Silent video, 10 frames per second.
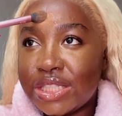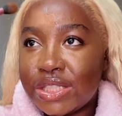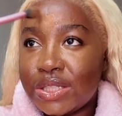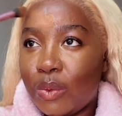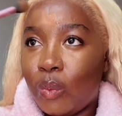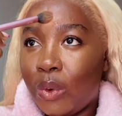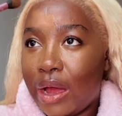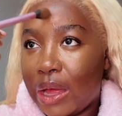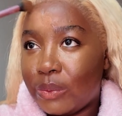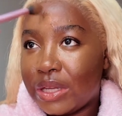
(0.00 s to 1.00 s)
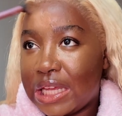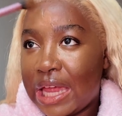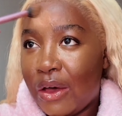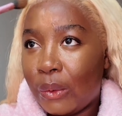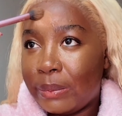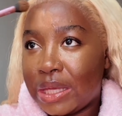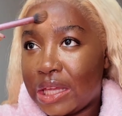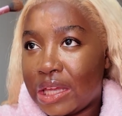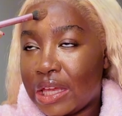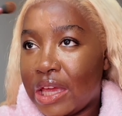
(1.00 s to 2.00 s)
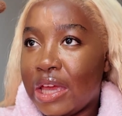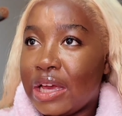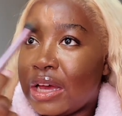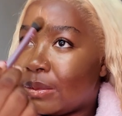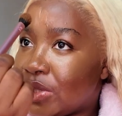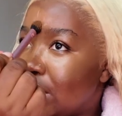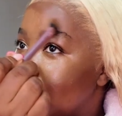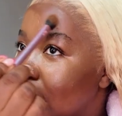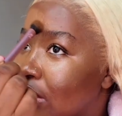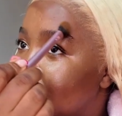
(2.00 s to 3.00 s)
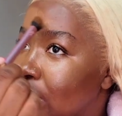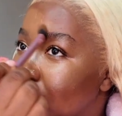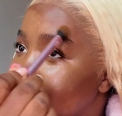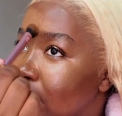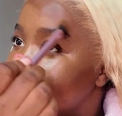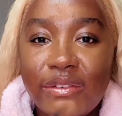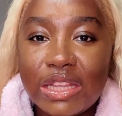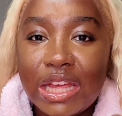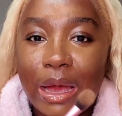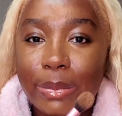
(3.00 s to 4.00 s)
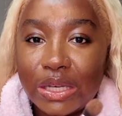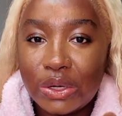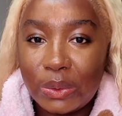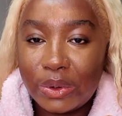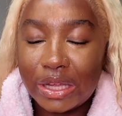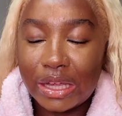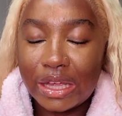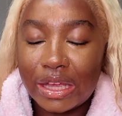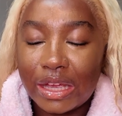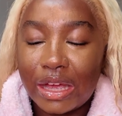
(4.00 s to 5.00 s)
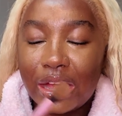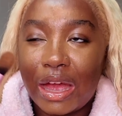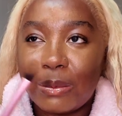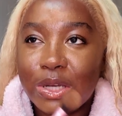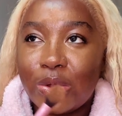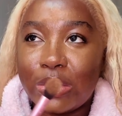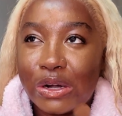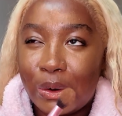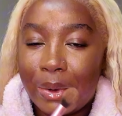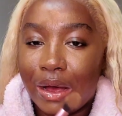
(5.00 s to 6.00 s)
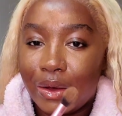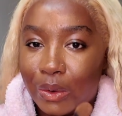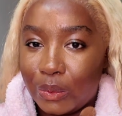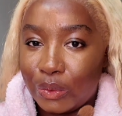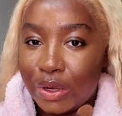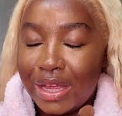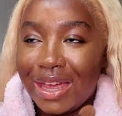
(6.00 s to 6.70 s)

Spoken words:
is what really helped me come to this conclusion. Everything I've been doing it on my own.